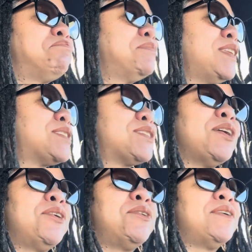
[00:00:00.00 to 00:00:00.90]

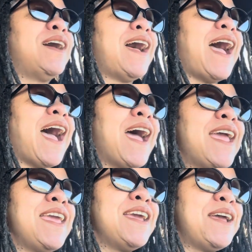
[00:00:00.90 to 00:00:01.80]
So
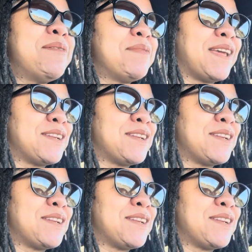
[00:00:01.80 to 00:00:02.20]
I am like